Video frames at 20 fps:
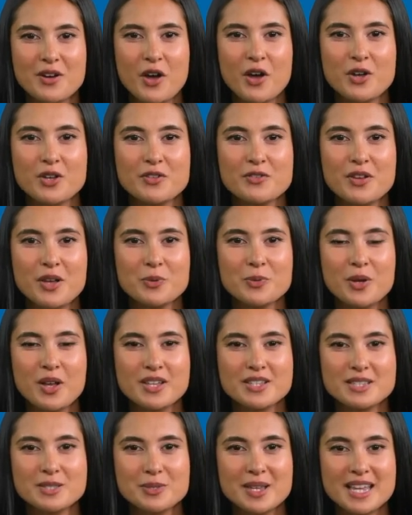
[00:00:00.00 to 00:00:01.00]
all of our
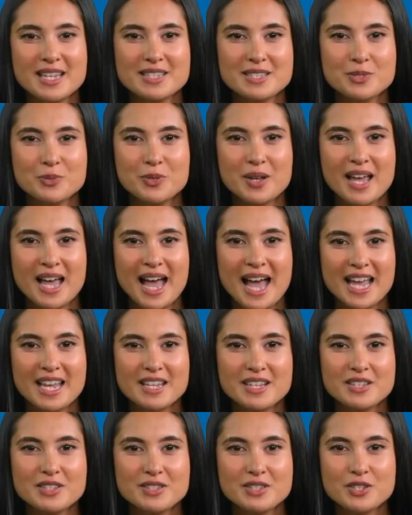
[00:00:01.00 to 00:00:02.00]
prospects by
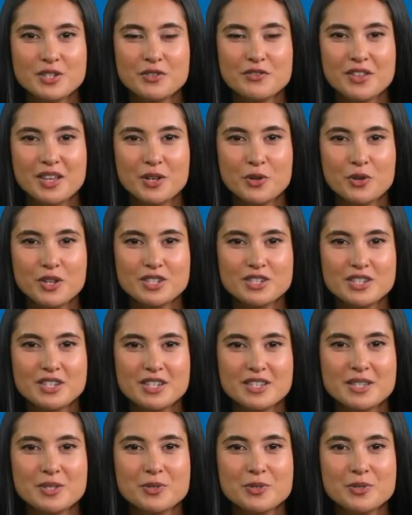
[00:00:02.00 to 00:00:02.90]
adding a survey question to